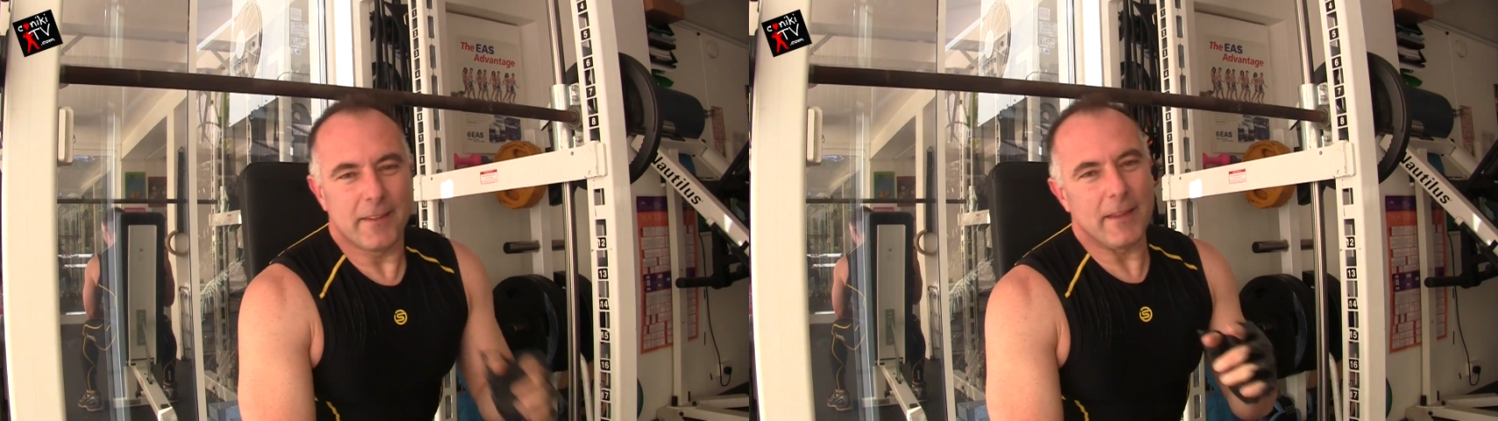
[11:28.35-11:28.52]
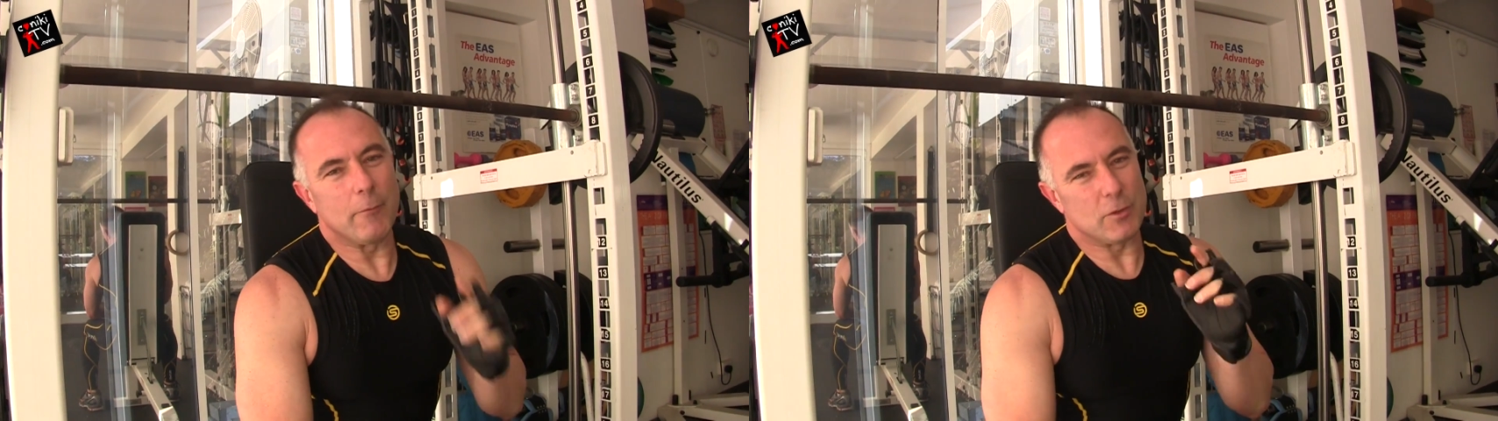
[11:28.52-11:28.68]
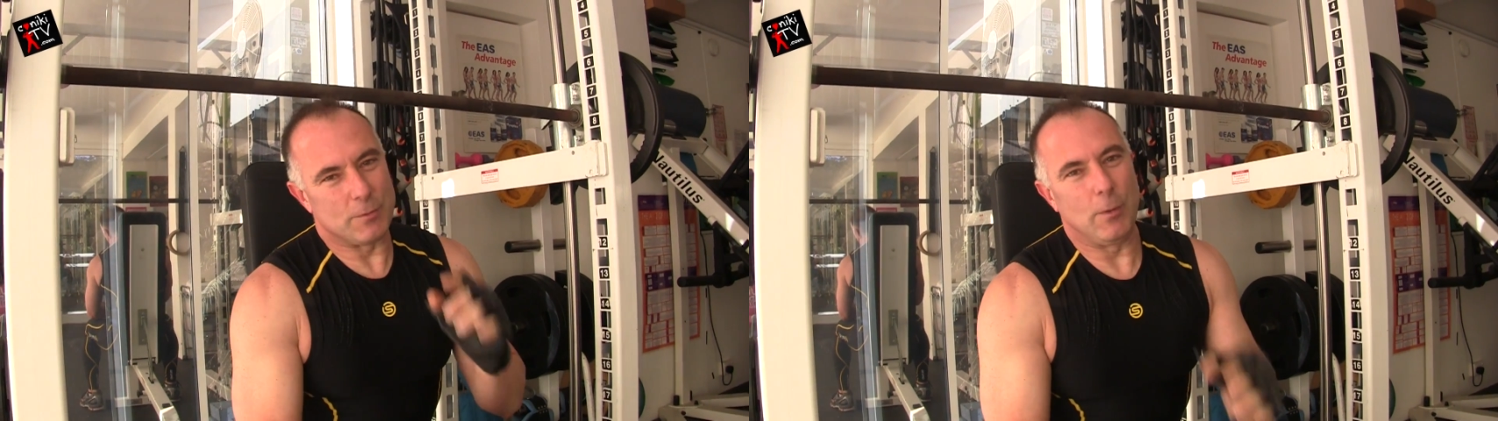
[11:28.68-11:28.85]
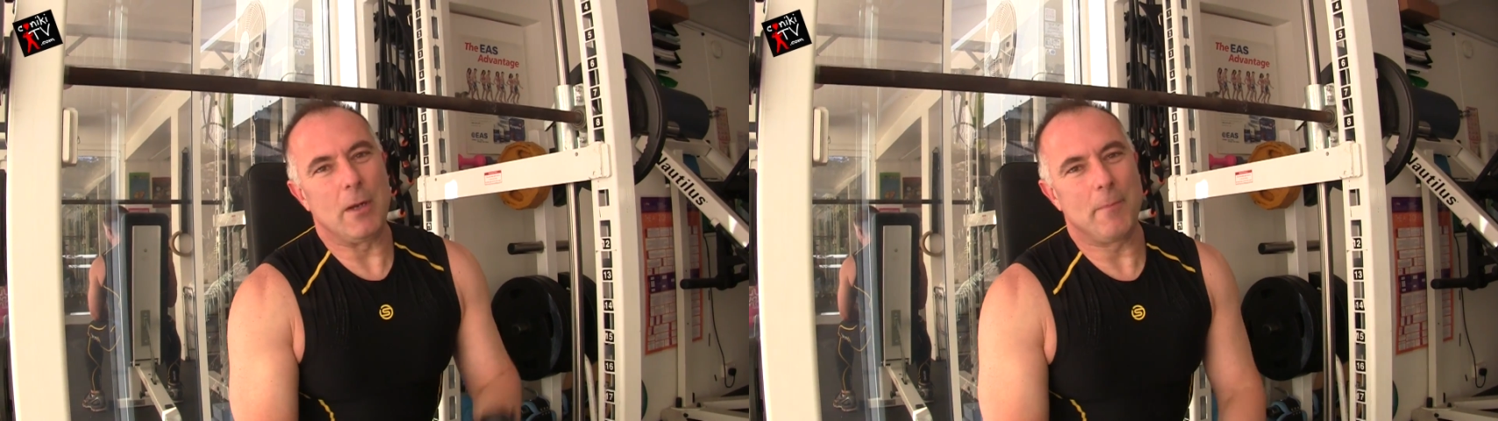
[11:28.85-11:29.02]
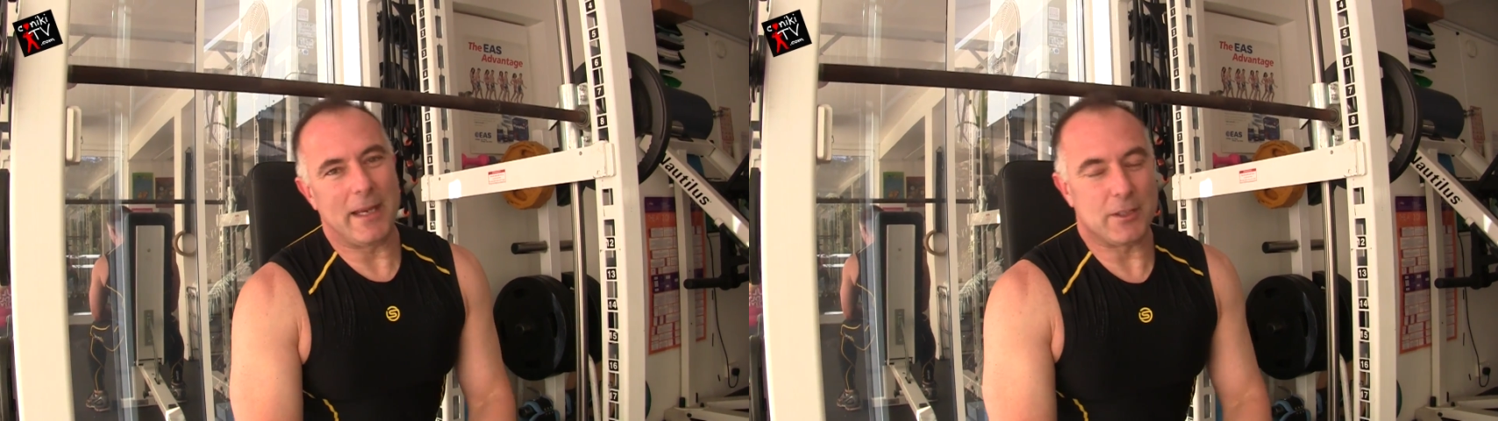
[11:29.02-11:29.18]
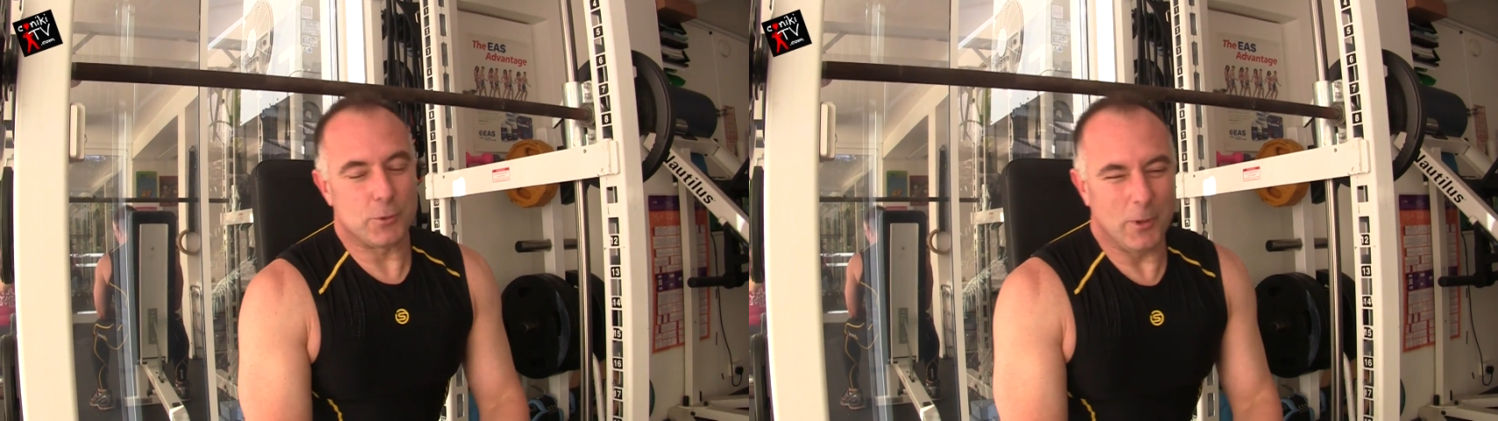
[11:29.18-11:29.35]
that was my
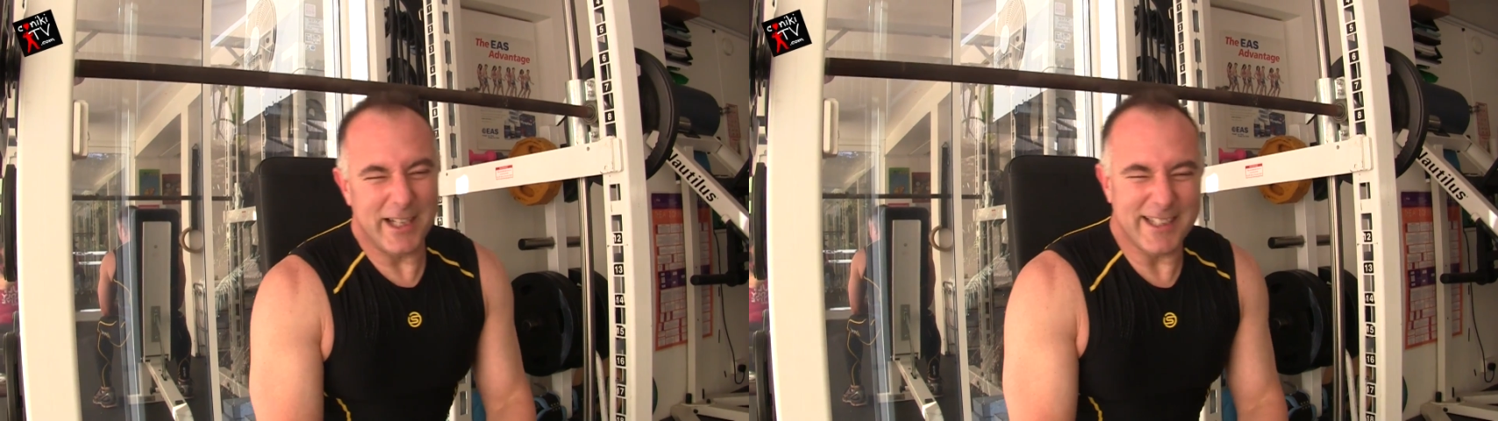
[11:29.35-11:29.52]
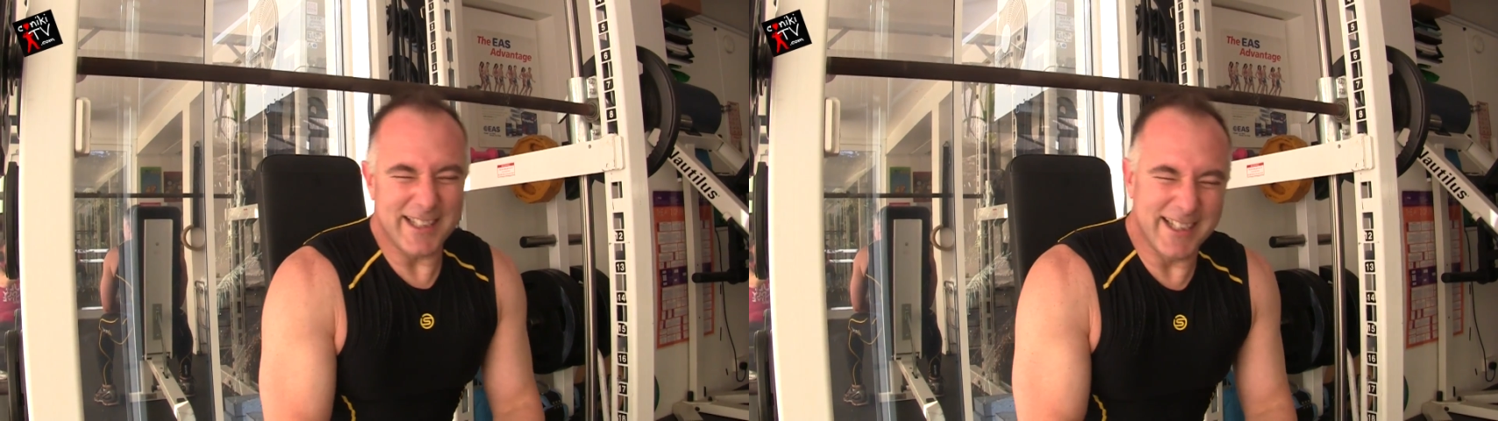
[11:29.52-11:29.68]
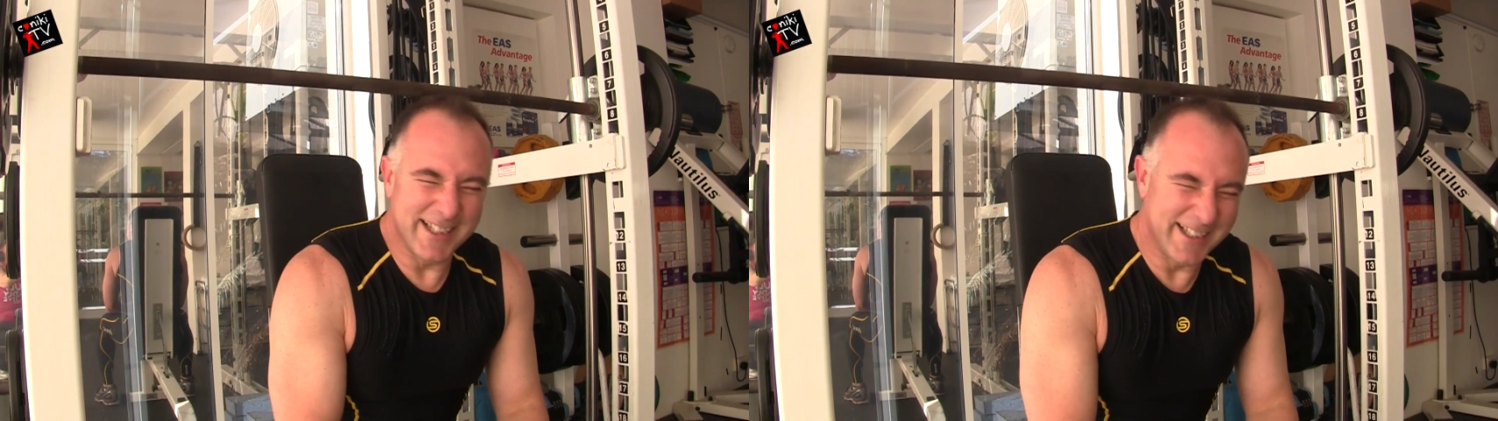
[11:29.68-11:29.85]
max weight,